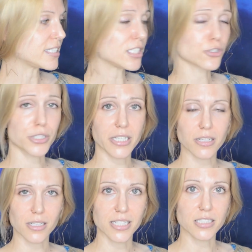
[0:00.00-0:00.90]
tea tree
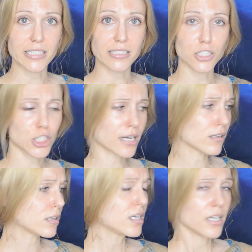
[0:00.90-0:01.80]
cleansing
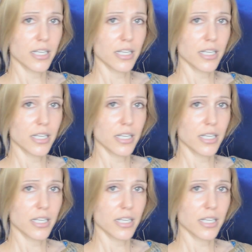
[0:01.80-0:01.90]
gel.